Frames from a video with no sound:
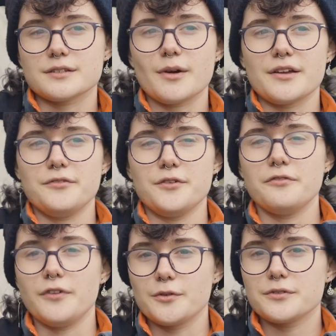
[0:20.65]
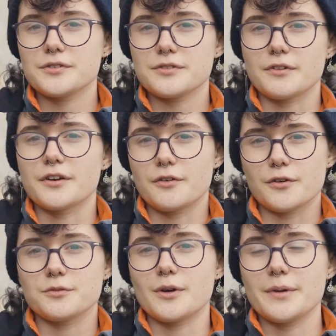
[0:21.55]
There's quite a few faults running
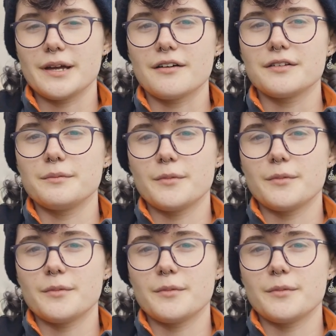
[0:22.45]
across where we are at the